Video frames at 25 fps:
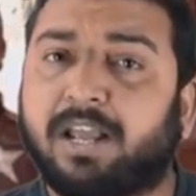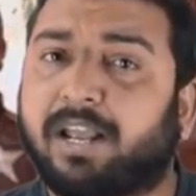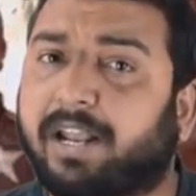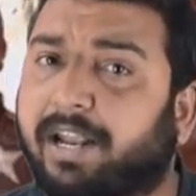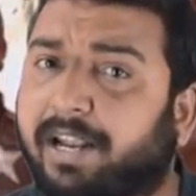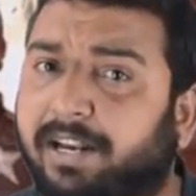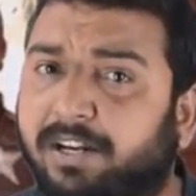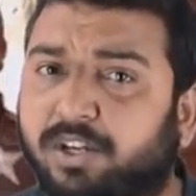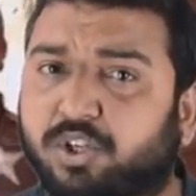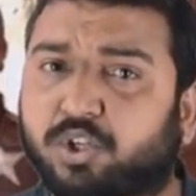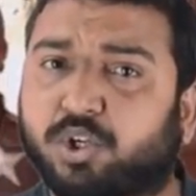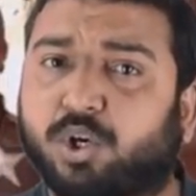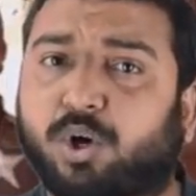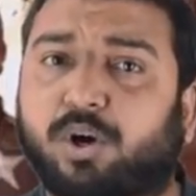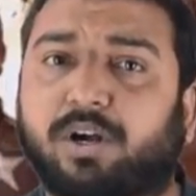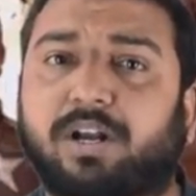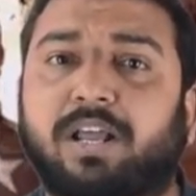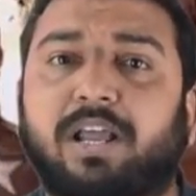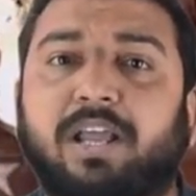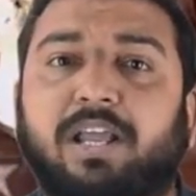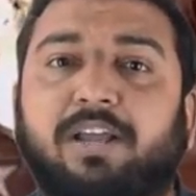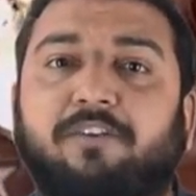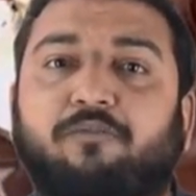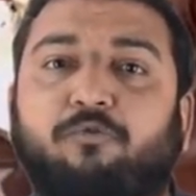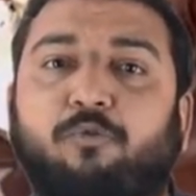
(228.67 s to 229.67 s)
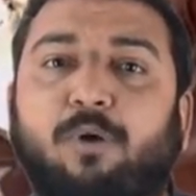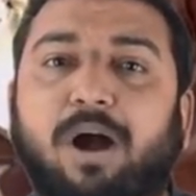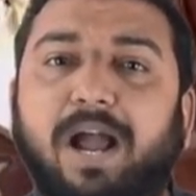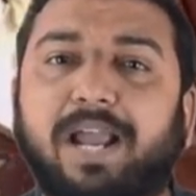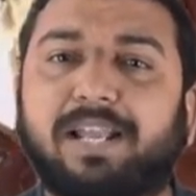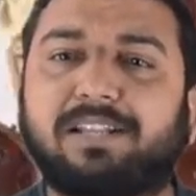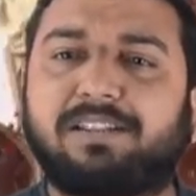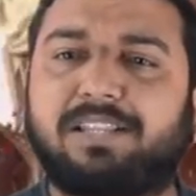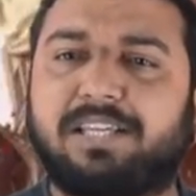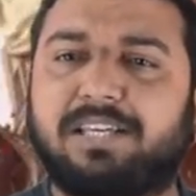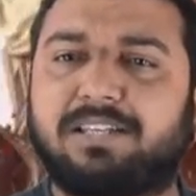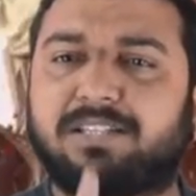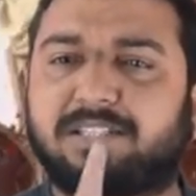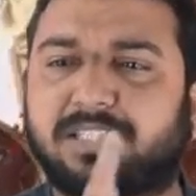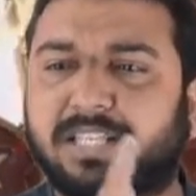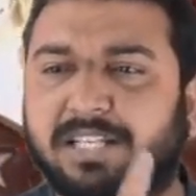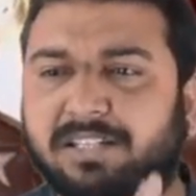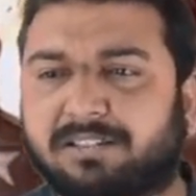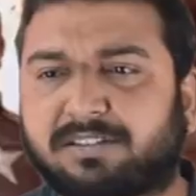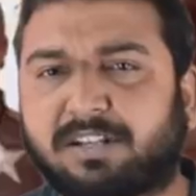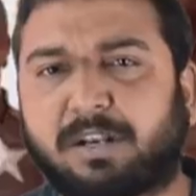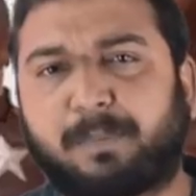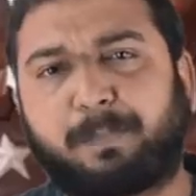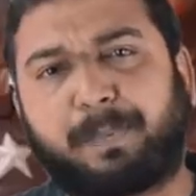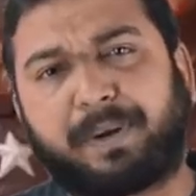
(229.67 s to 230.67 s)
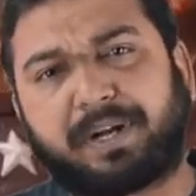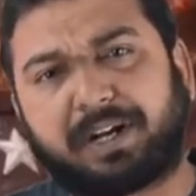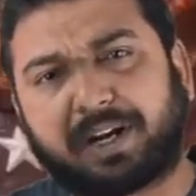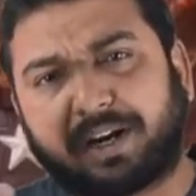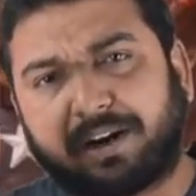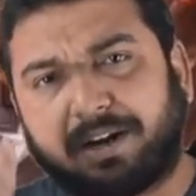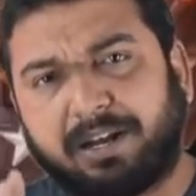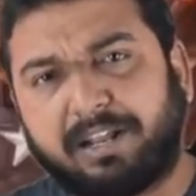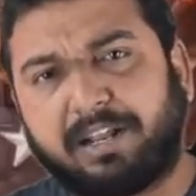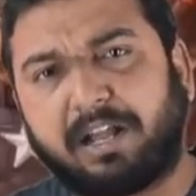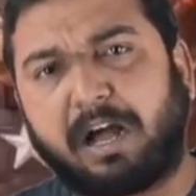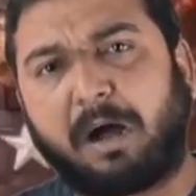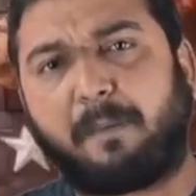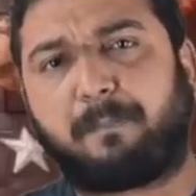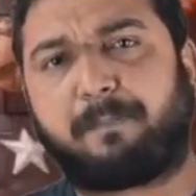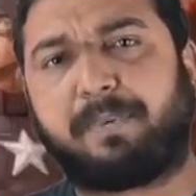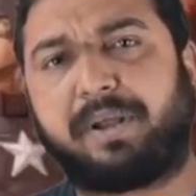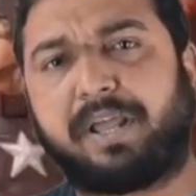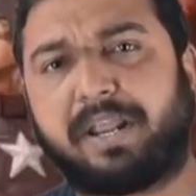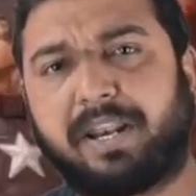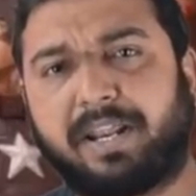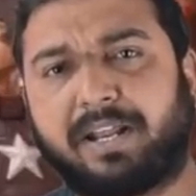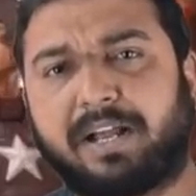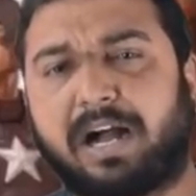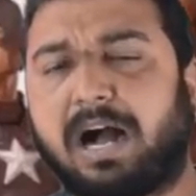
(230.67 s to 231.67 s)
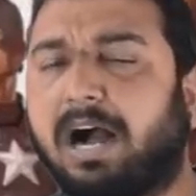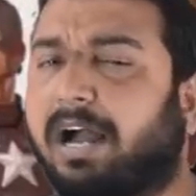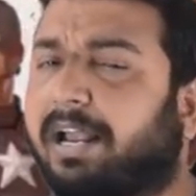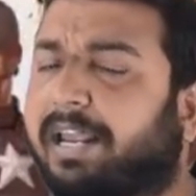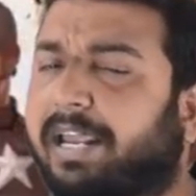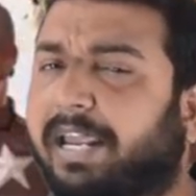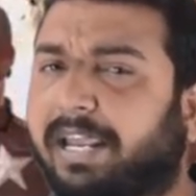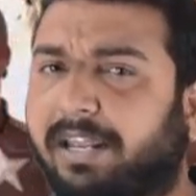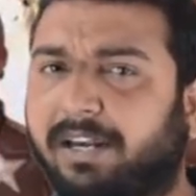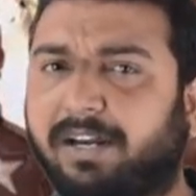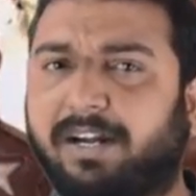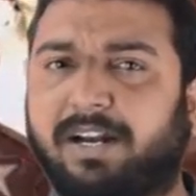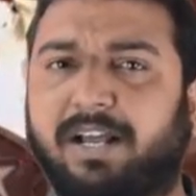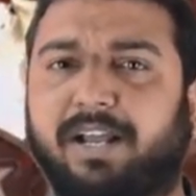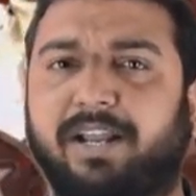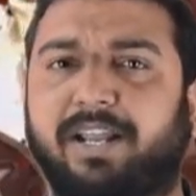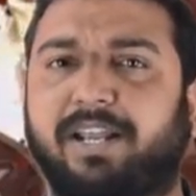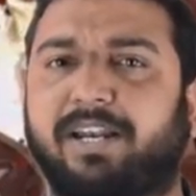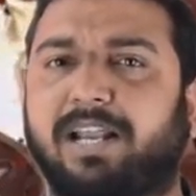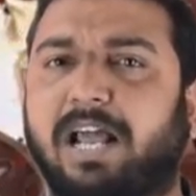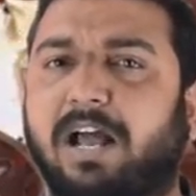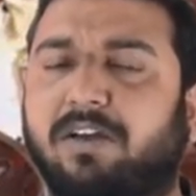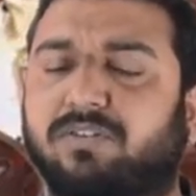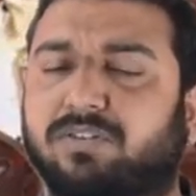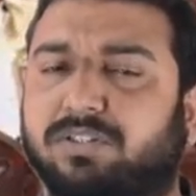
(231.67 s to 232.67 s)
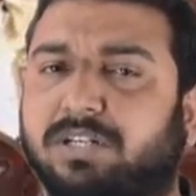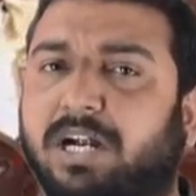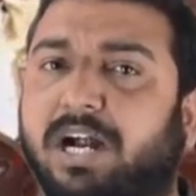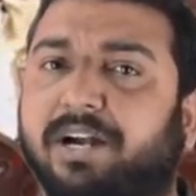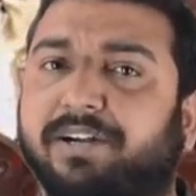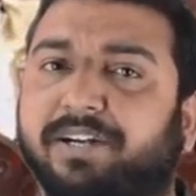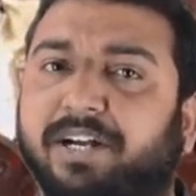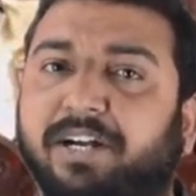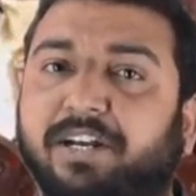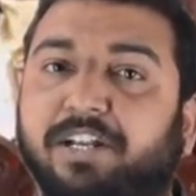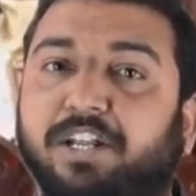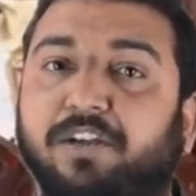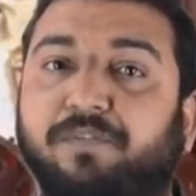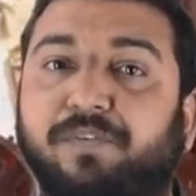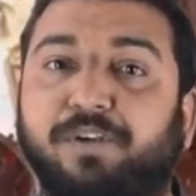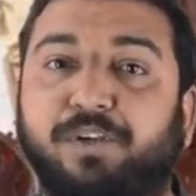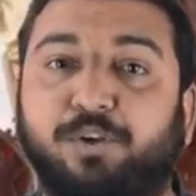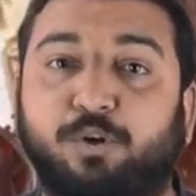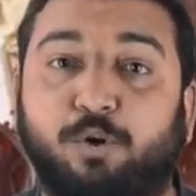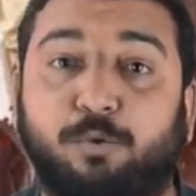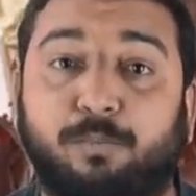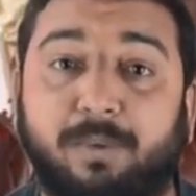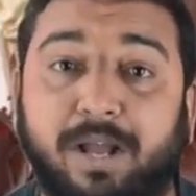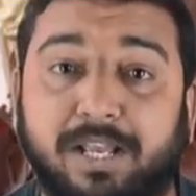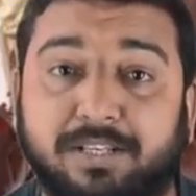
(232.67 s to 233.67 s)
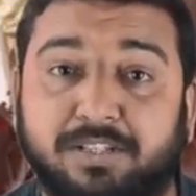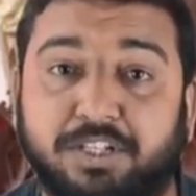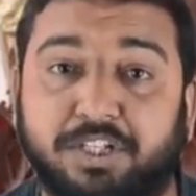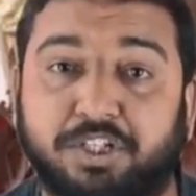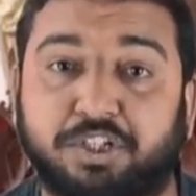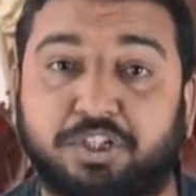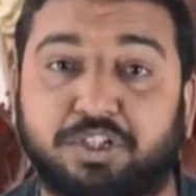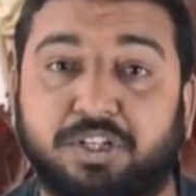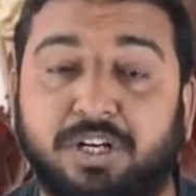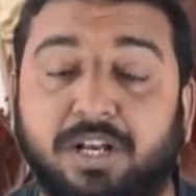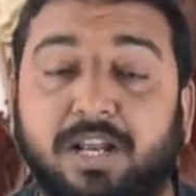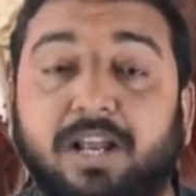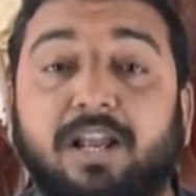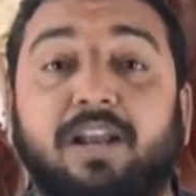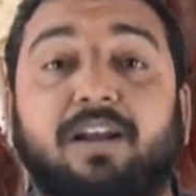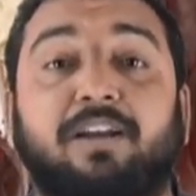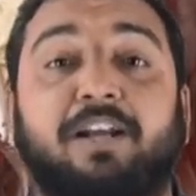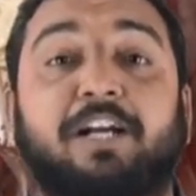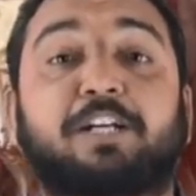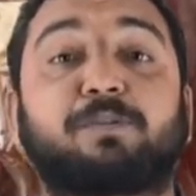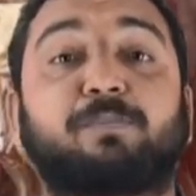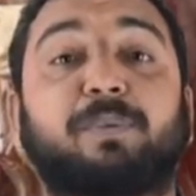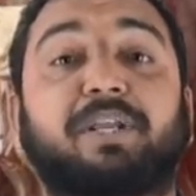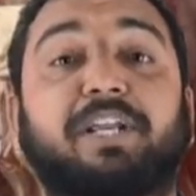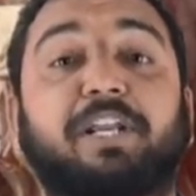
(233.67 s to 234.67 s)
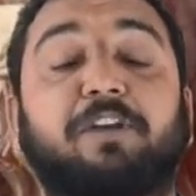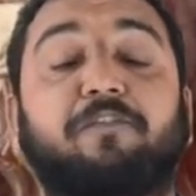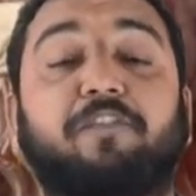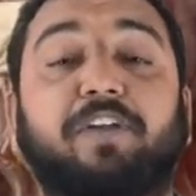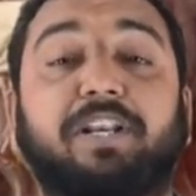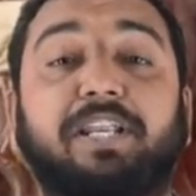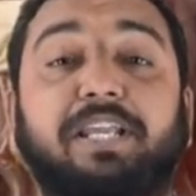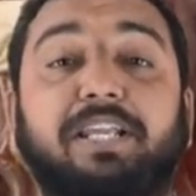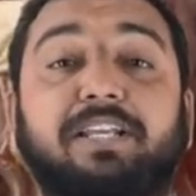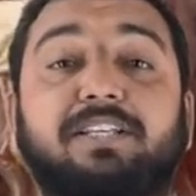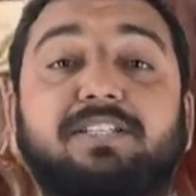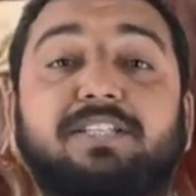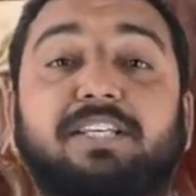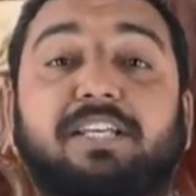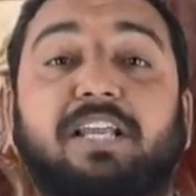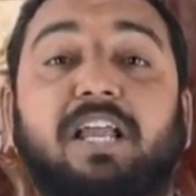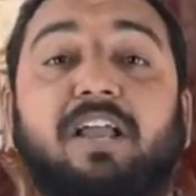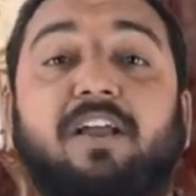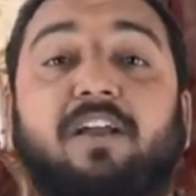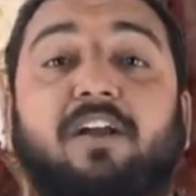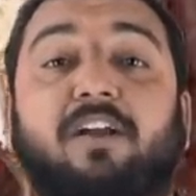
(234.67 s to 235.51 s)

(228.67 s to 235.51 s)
In short, why these things repeatedly appearing again and again have started giving you a message? Let's make it very easy.